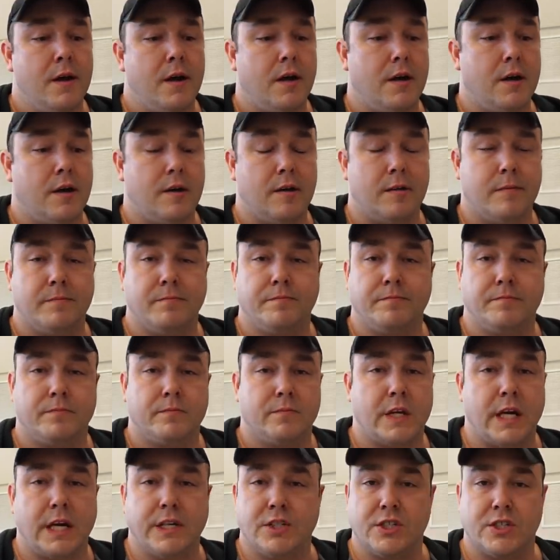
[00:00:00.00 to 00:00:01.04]
um,
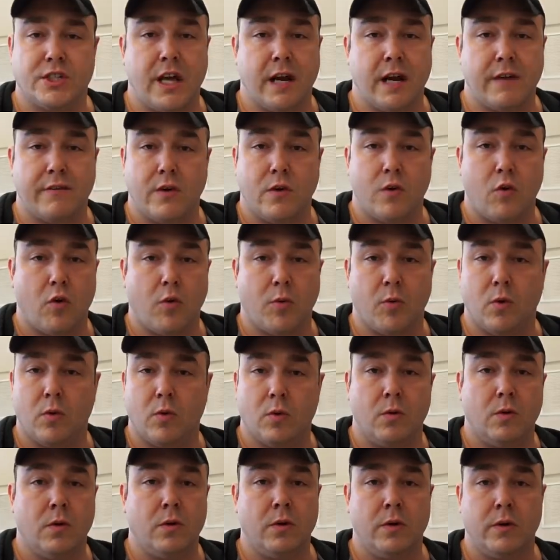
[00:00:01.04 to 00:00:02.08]
at just kind of a
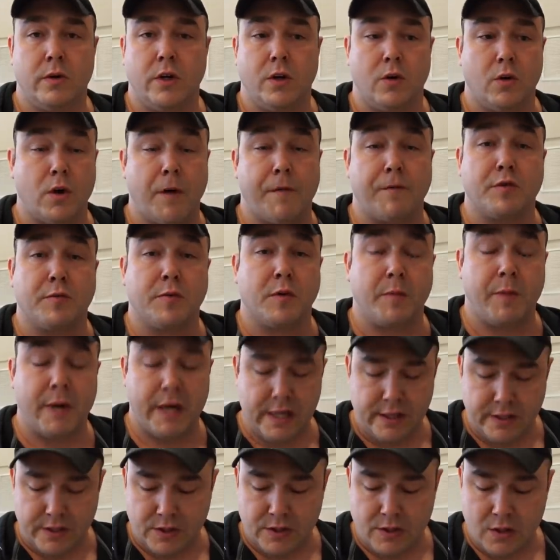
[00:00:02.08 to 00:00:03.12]
normal, you know, comfortable
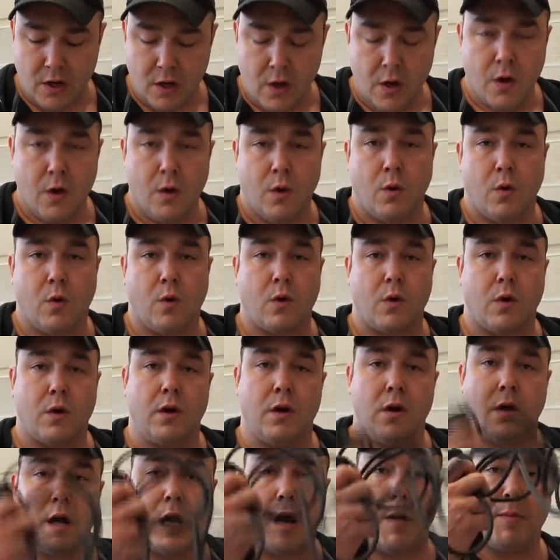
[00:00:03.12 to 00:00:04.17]
pace, or
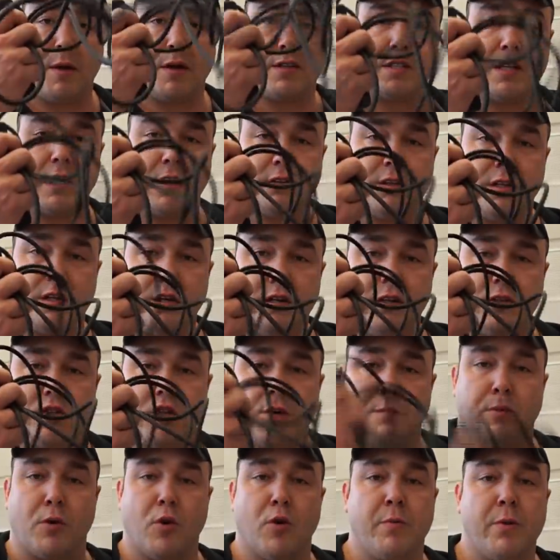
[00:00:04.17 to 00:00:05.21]
I'll bust out the
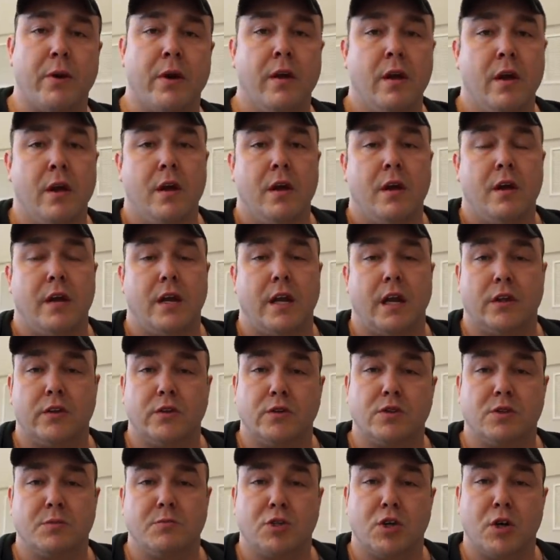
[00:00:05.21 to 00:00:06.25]
jump rope and I'll
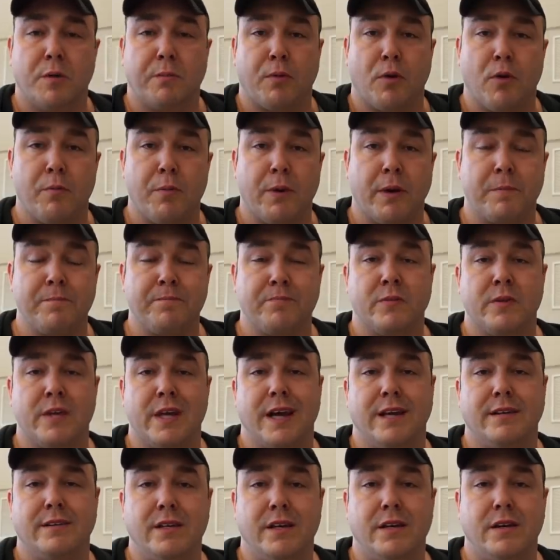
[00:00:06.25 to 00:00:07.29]
do some jump roping.
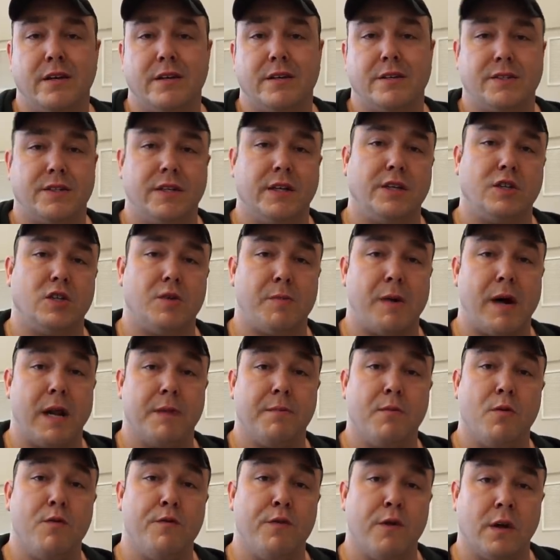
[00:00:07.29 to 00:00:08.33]
The idea is to get your
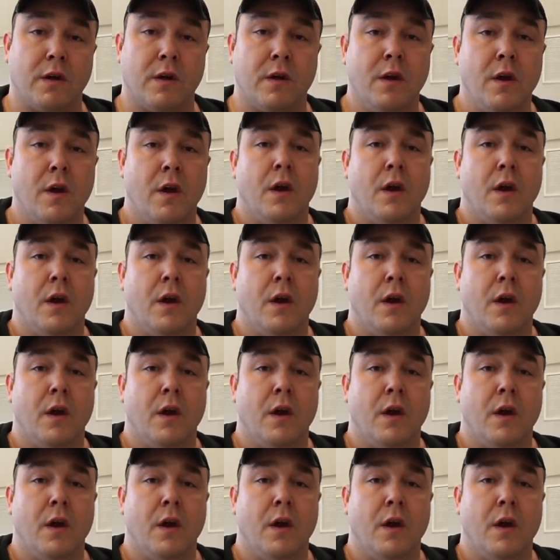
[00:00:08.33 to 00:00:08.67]
body moving,